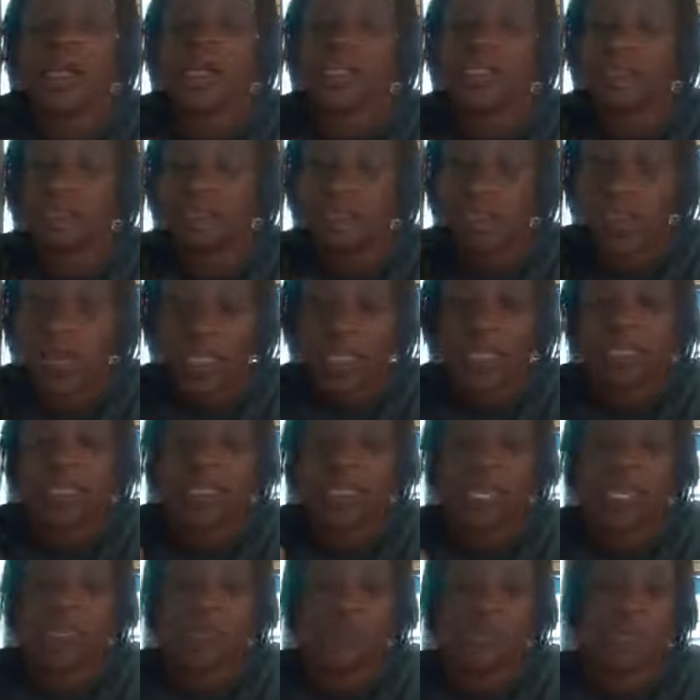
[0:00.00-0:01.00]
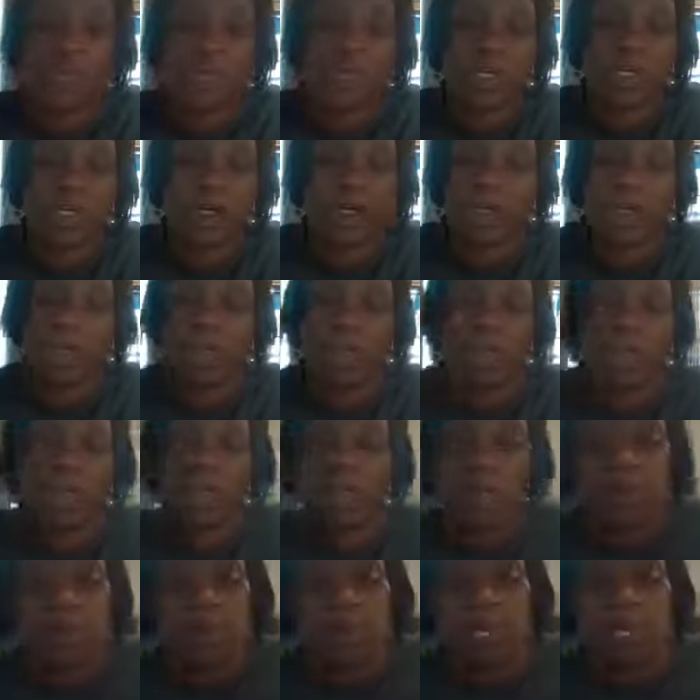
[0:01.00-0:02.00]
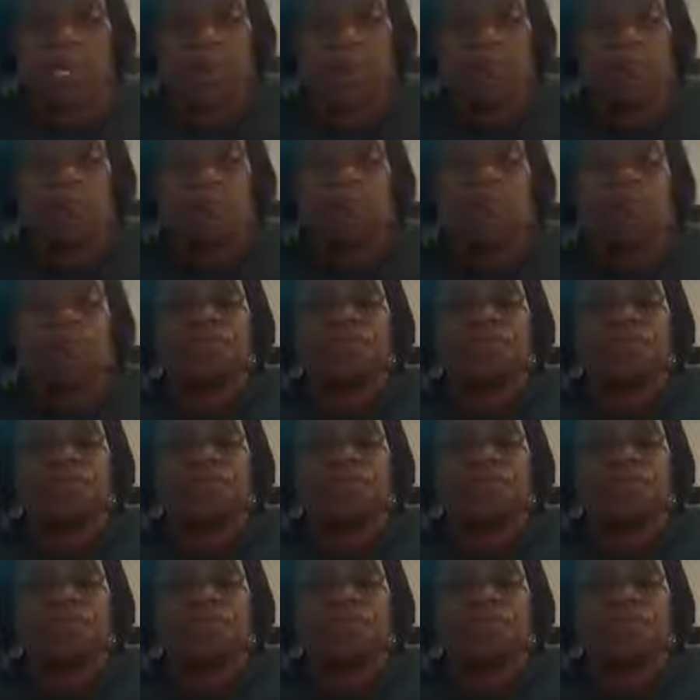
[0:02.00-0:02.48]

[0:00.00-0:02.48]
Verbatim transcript: as many as would come. Amen.